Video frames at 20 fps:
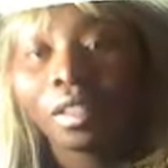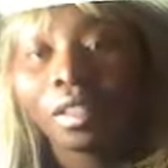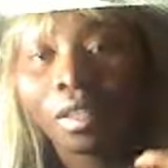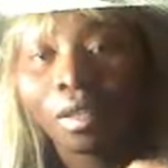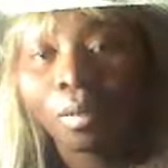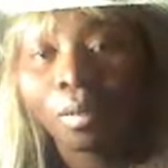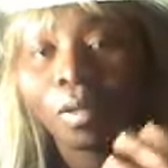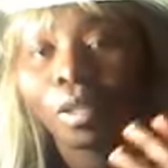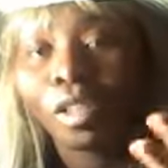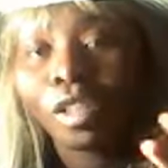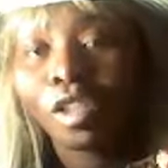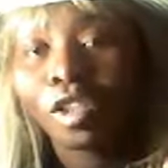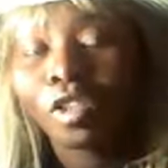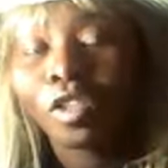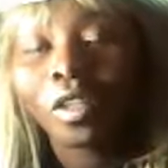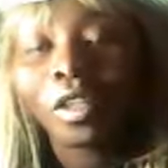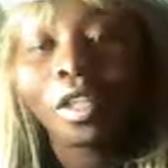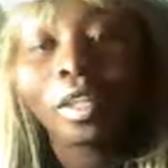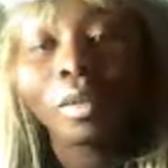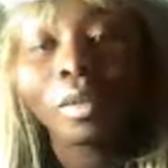The body is
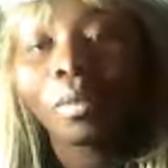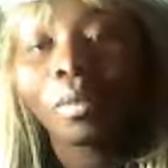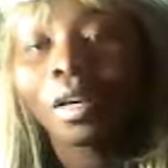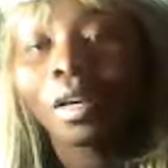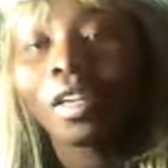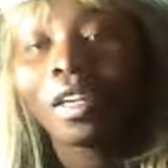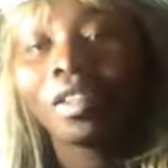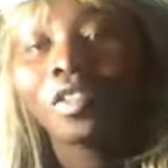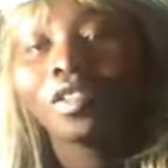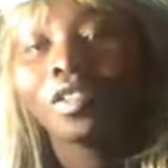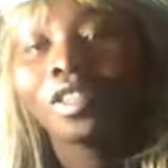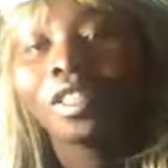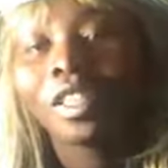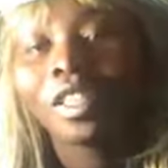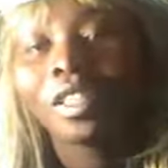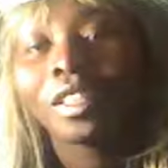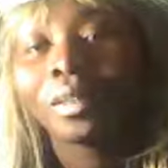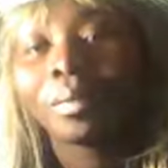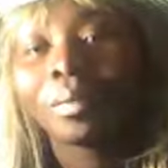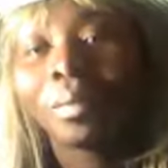talking, but I don't
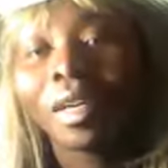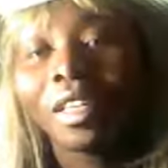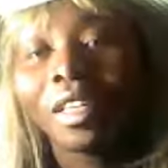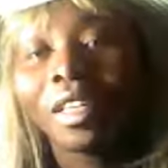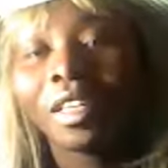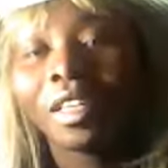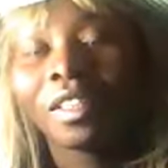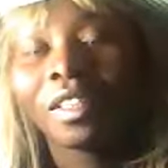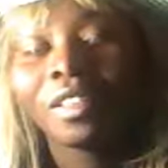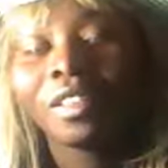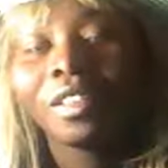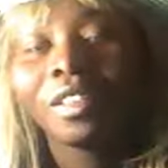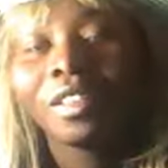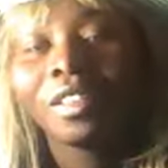think by then